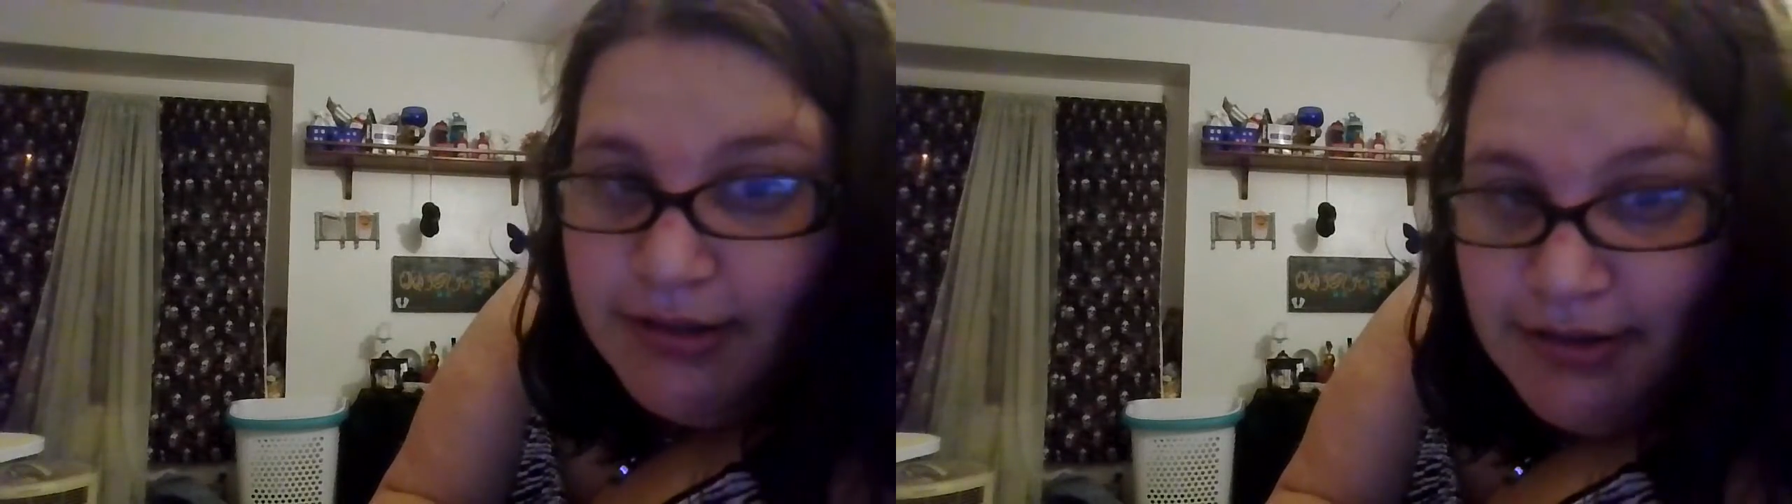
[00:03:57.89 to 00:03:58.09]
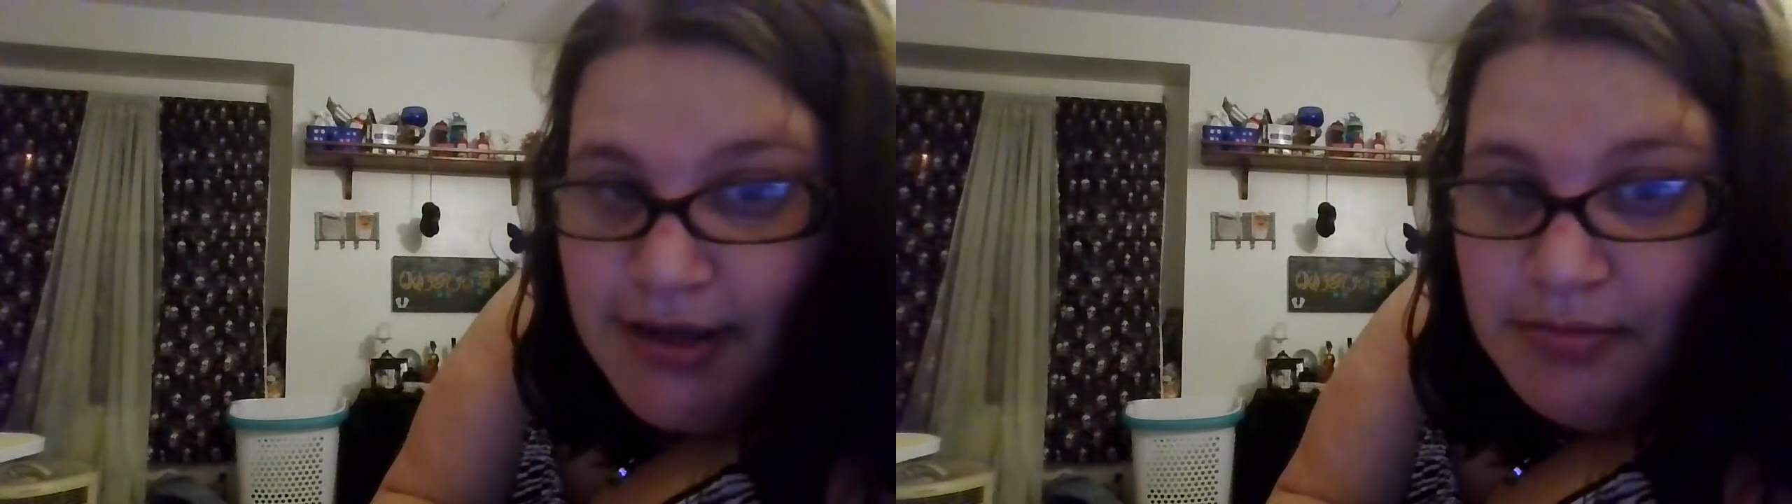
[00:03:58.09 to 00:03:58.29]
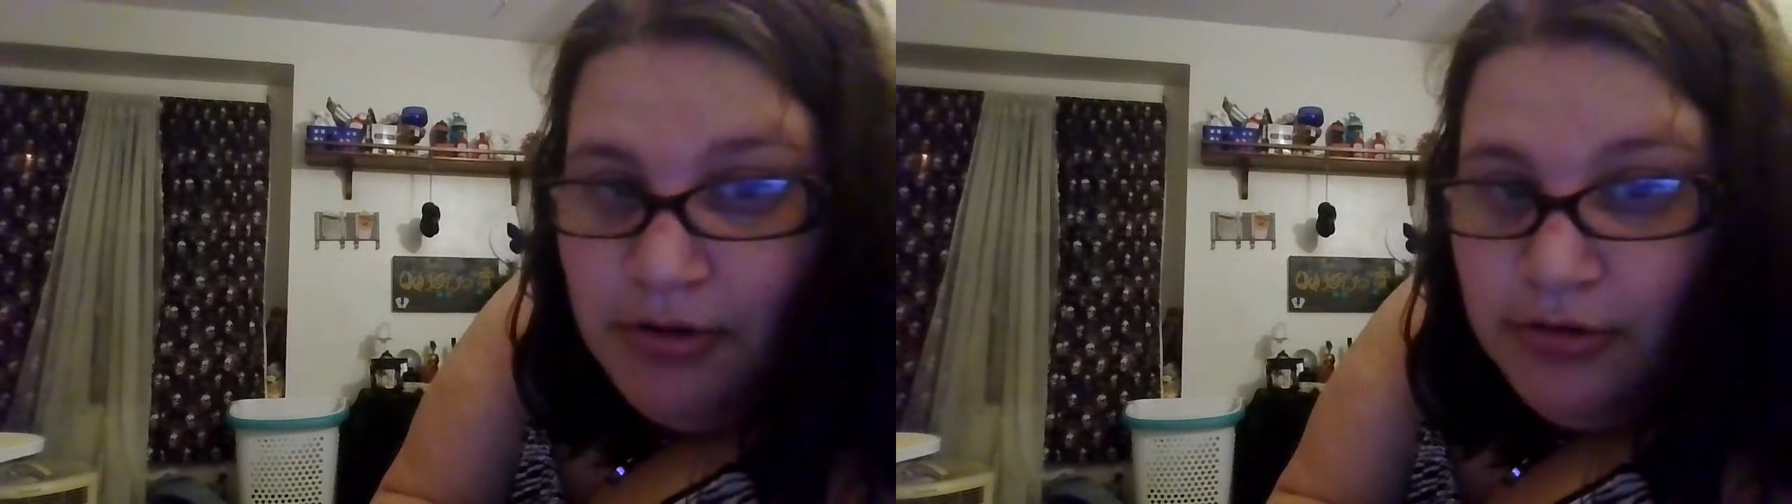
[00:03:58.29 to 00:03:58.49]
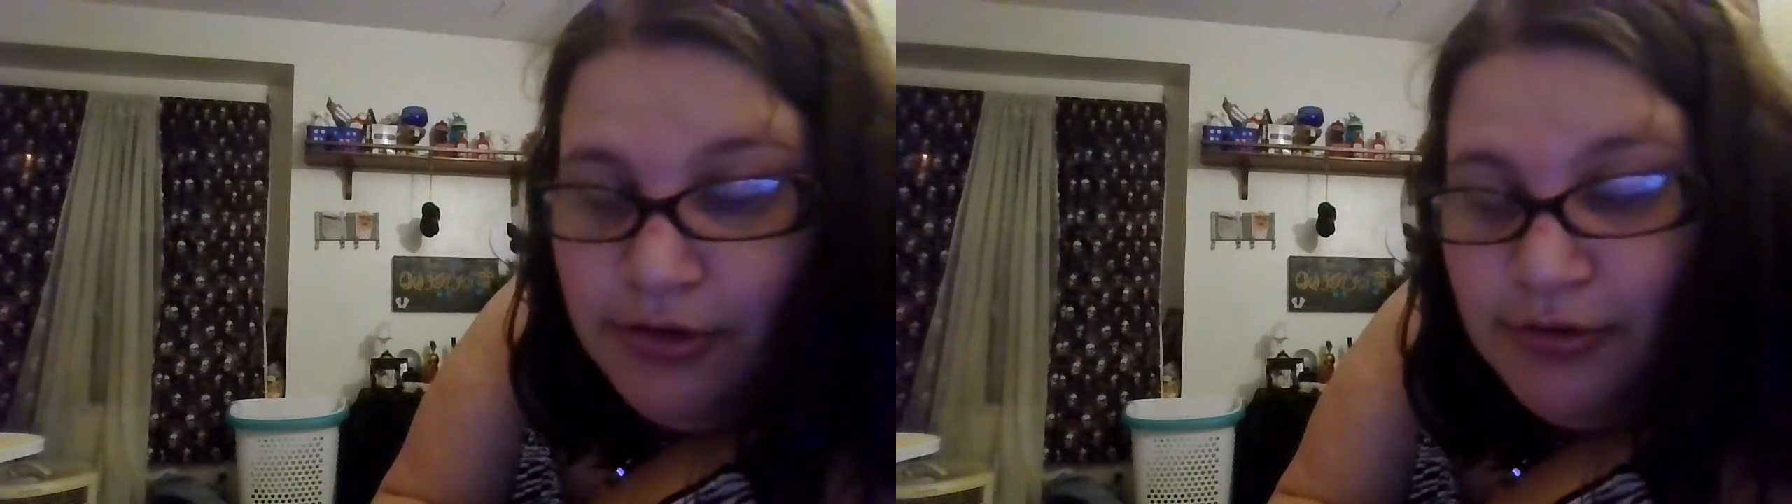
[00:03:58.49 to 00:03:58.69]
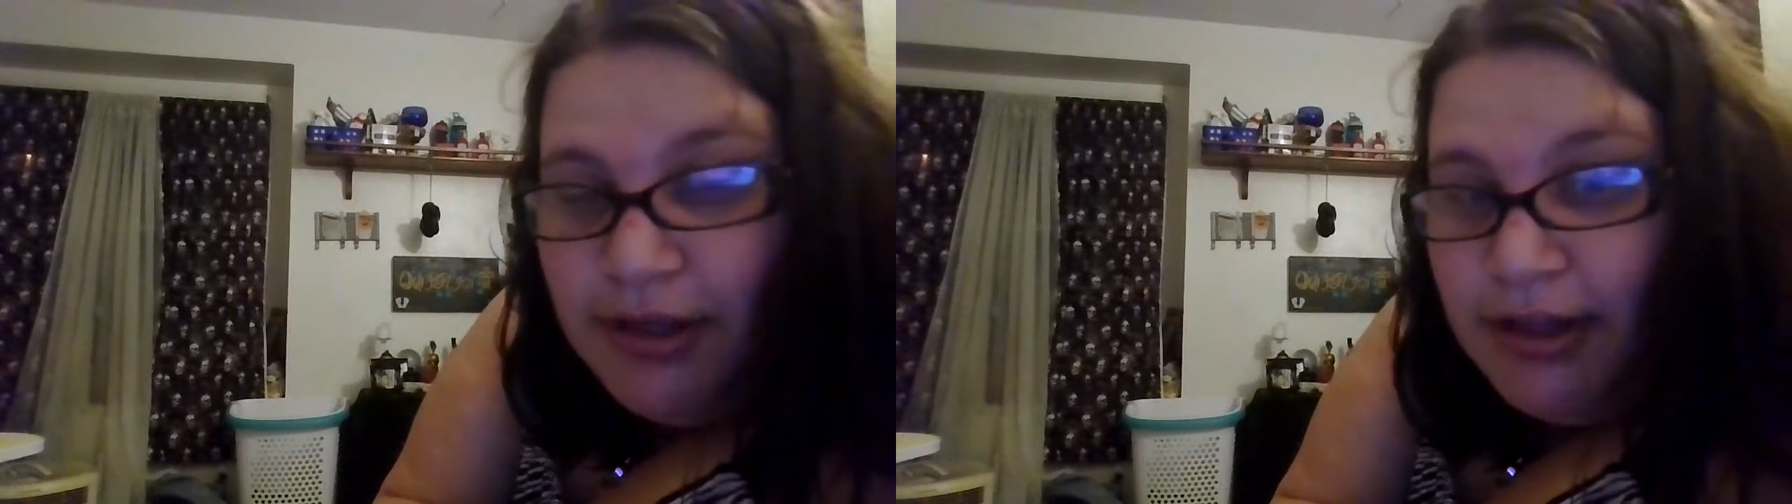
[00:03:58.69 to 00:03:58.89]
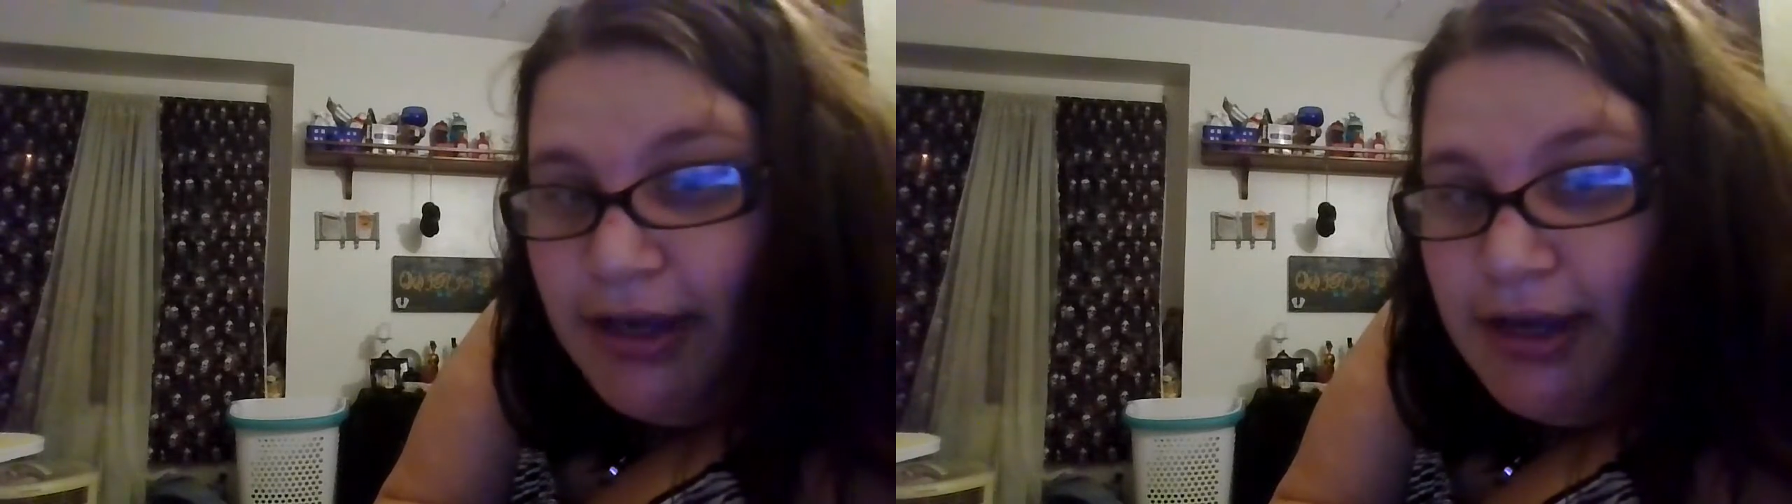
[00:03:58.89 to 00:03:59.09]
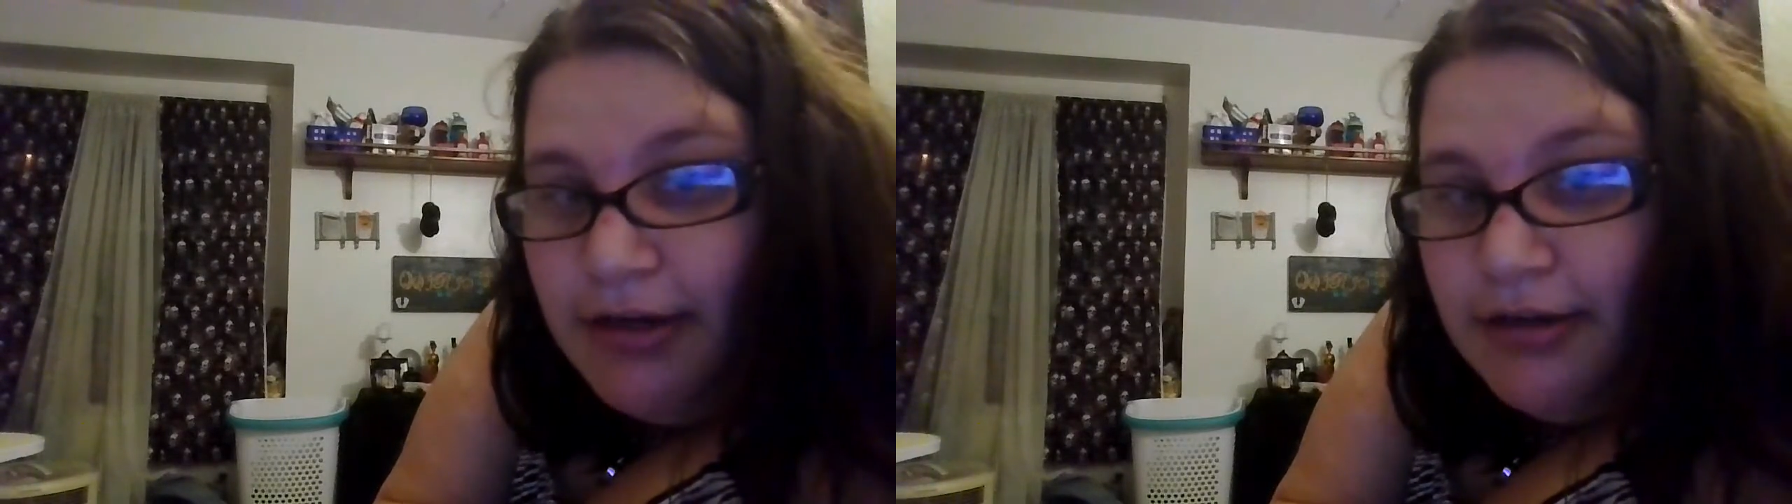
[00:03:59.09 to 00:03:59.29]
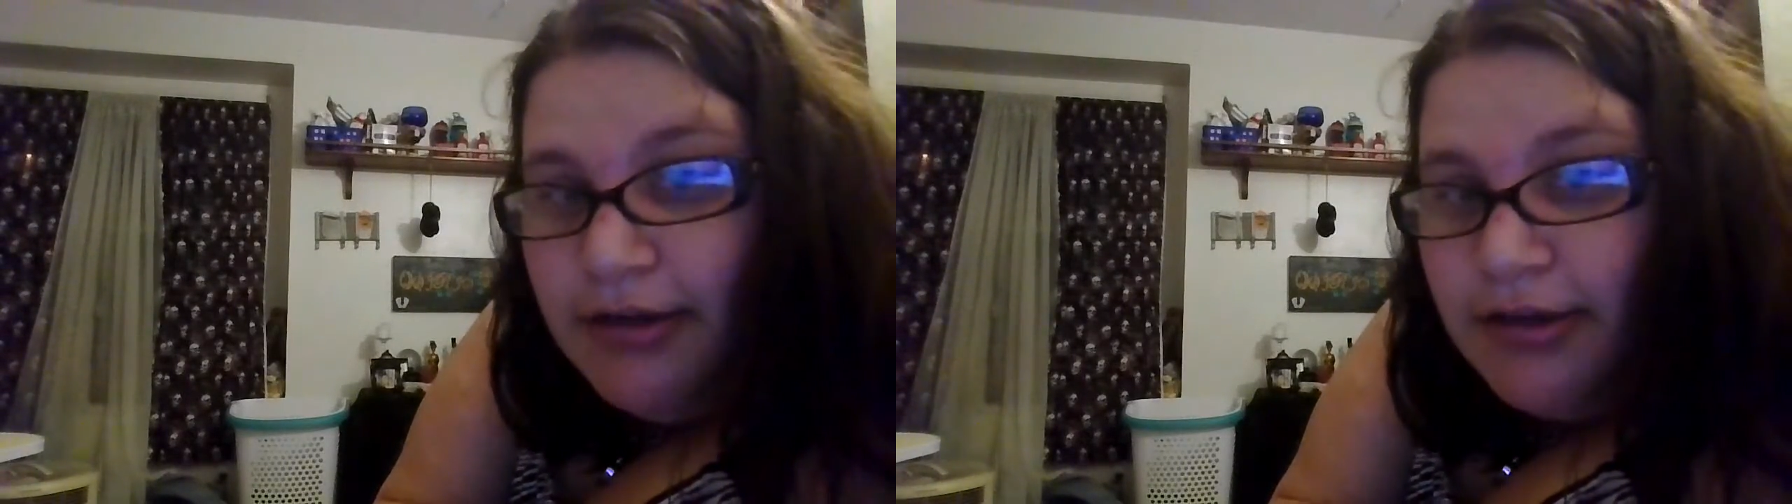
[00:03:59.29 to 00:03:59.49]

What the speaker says: table doing that,